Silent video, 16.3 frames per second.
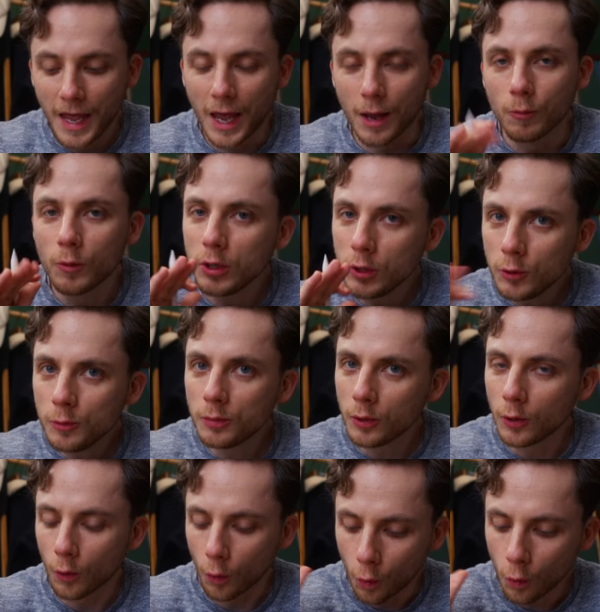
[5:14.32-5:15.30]
And when you
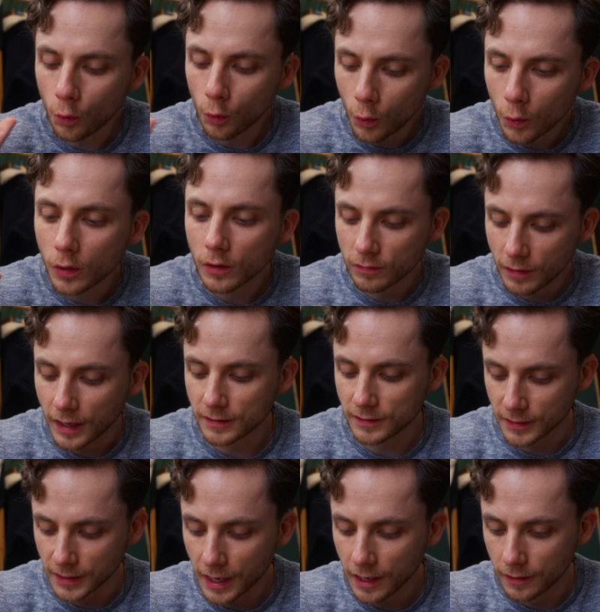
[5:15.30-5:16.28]
put all of that
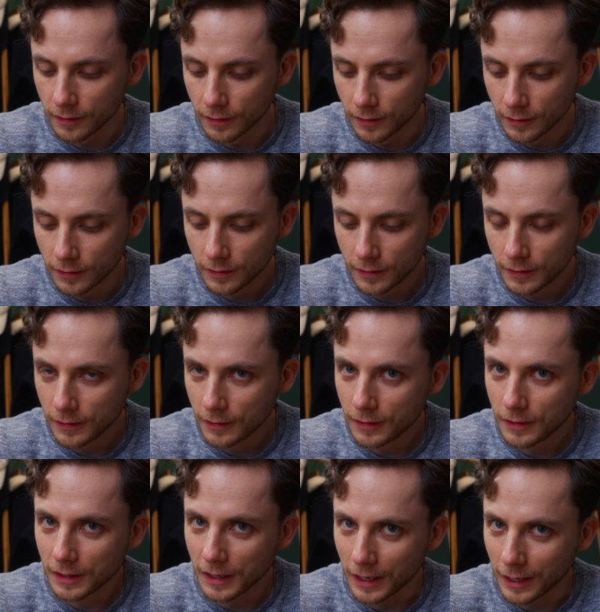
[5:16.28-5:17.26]
together,
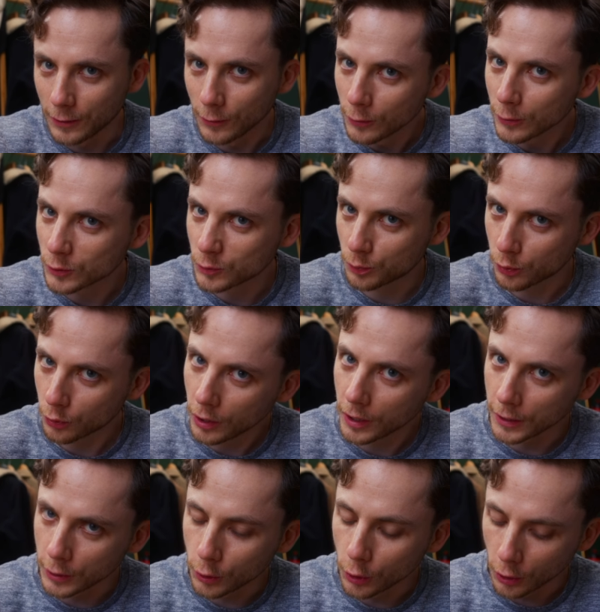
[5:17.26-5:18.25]
it looks
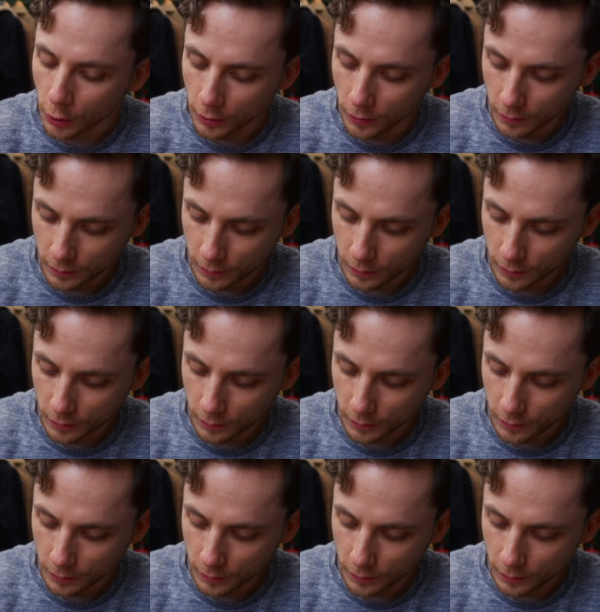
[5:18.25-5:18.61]
pretty good.